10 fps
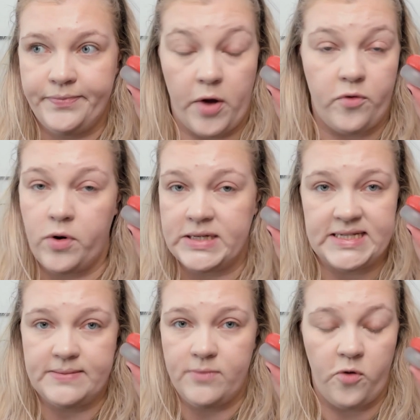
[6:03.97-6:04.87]
Of
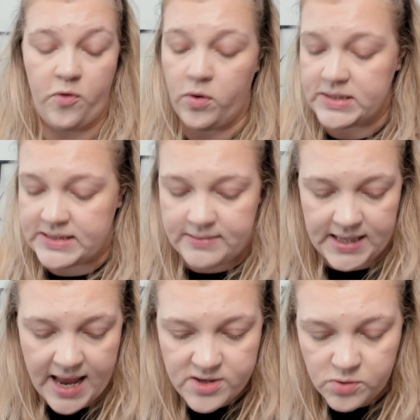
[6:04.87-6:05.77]
course,
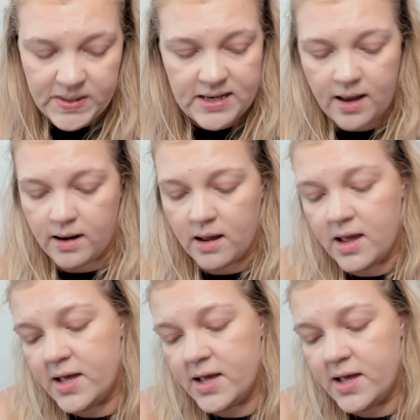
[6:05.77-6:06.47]
it had to be done.